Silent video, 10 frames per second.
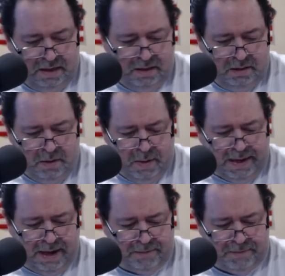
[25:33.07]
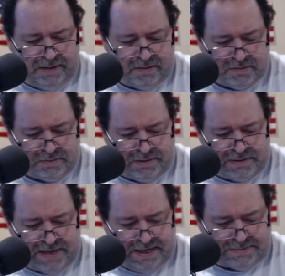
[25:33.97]
You know I can't read those when you
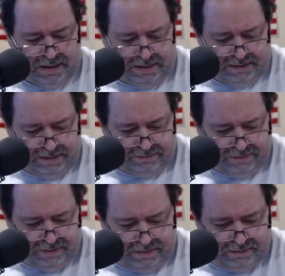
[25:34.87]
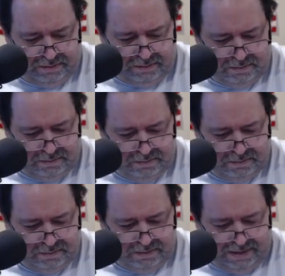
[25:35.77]
text me like that, Trent.
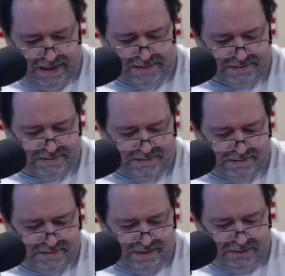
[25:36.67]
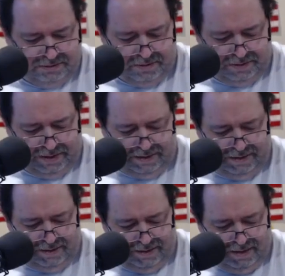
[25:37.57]
Yes, I do know that.
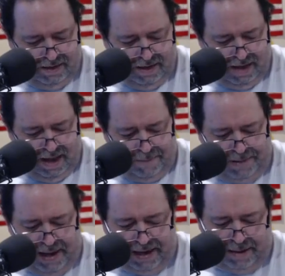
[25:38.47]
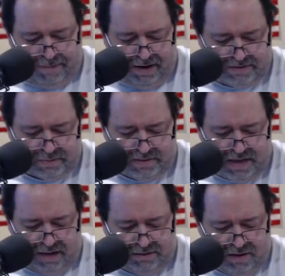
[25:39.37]
Pancake breakfast with
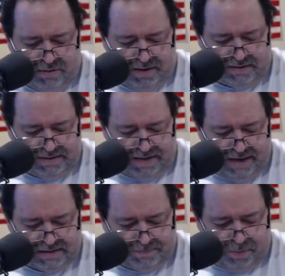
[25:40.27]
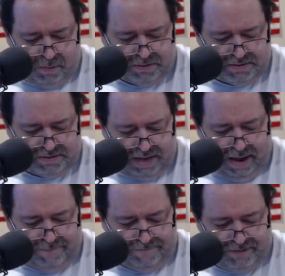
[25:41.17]
Dunkin' Donut, the next porch
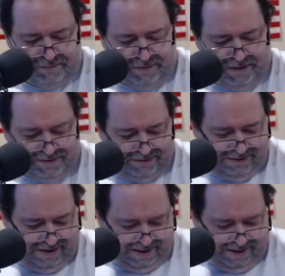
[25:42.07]
time fundraiser.